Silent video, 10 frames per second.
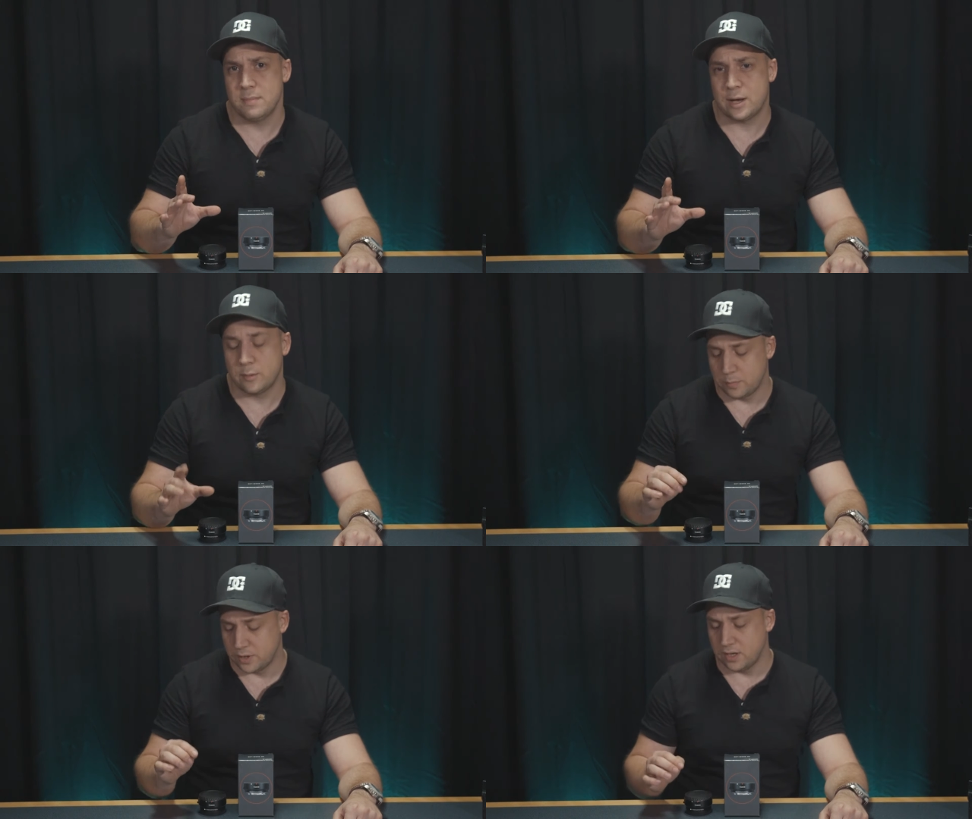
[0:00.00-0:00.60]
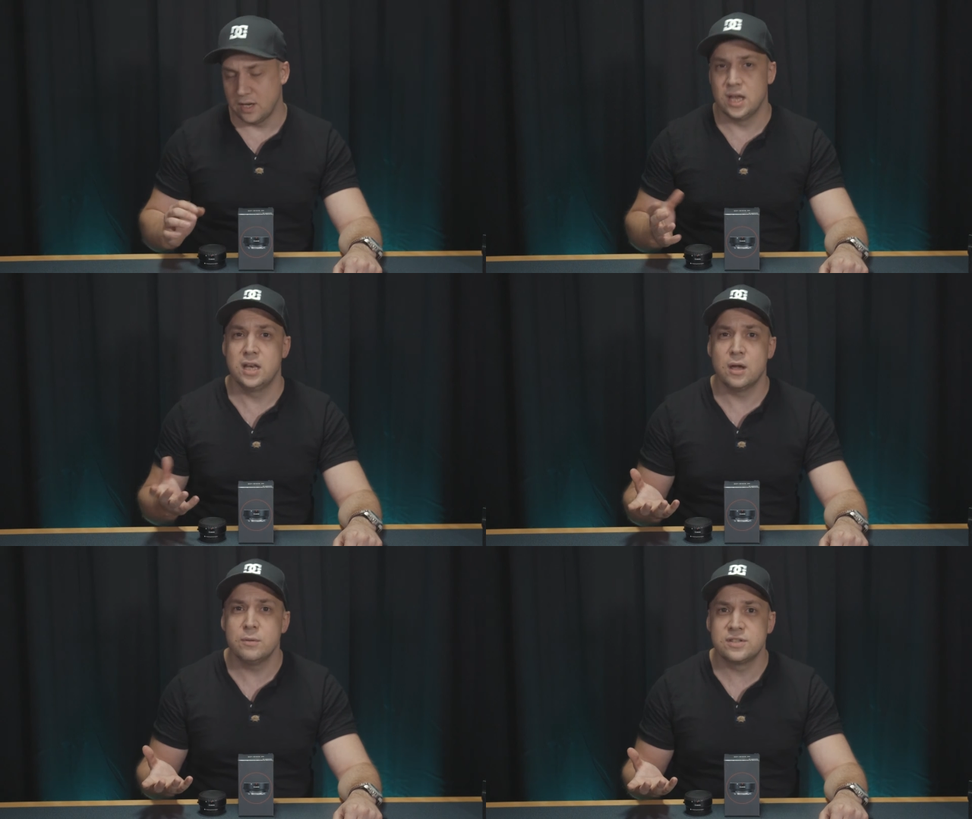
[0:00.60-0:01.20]
amount, but
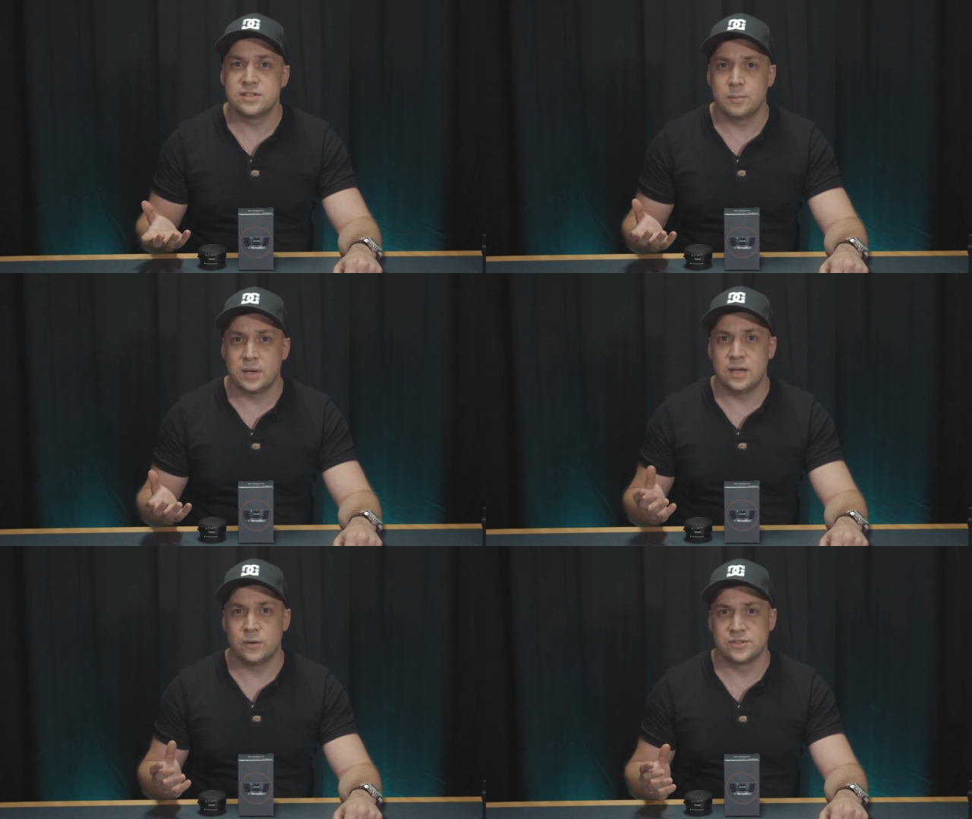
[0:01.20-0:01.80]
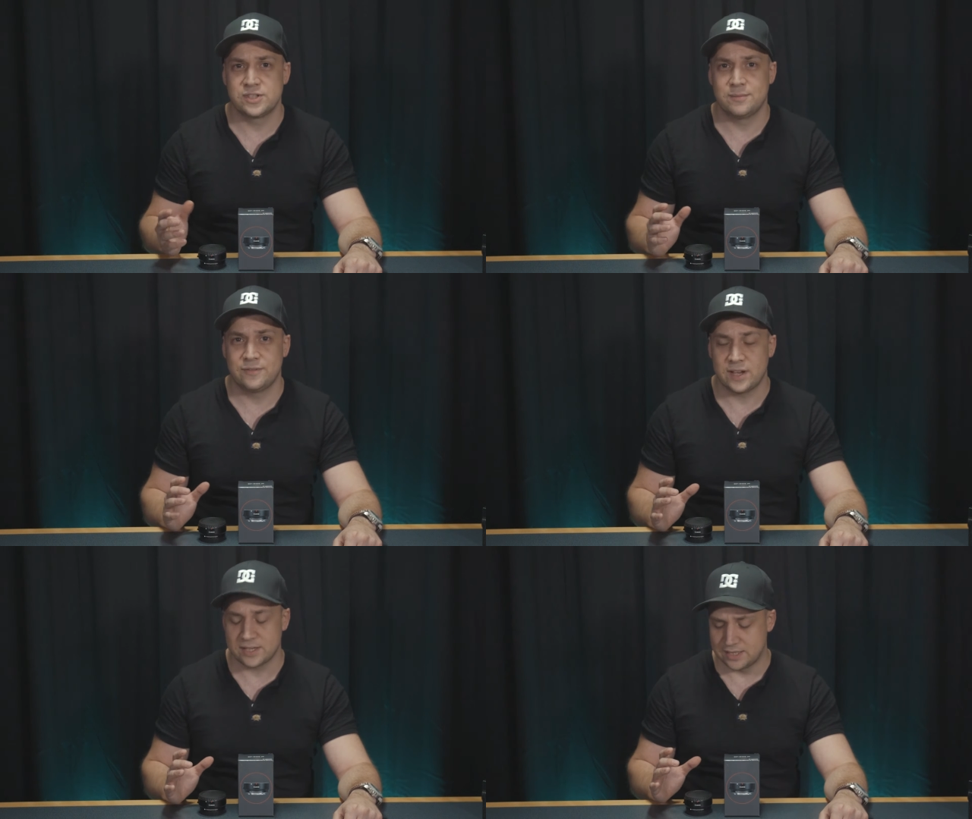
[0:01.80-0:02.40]
noticeably on some
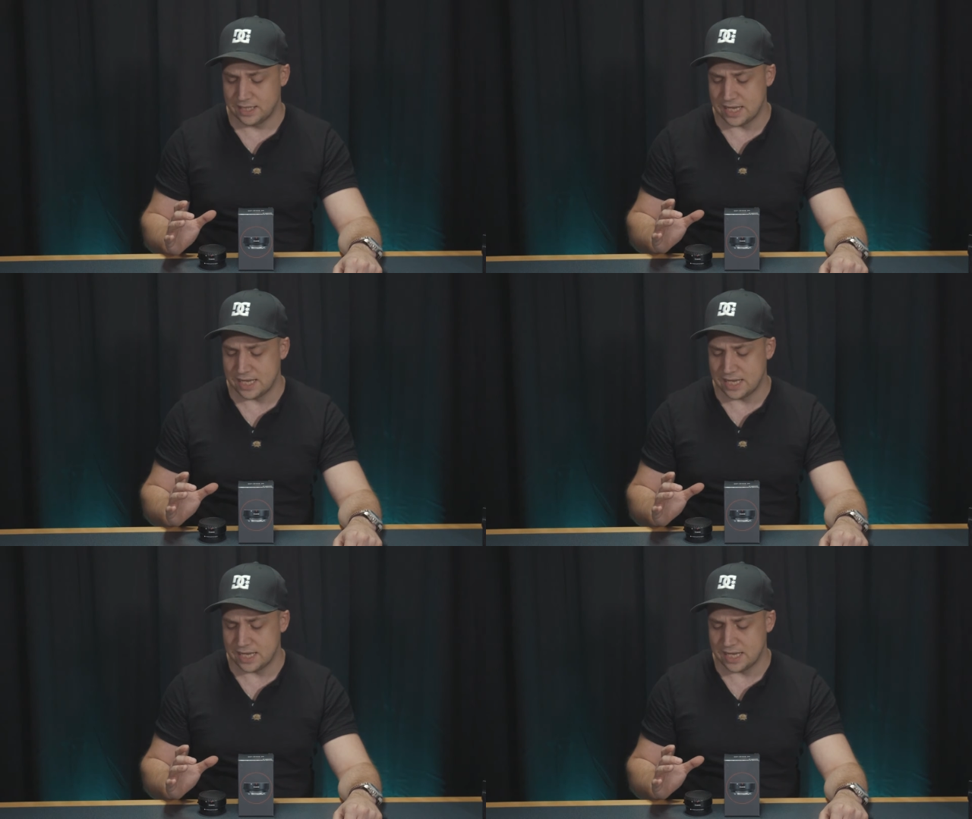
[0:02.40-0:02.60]
faster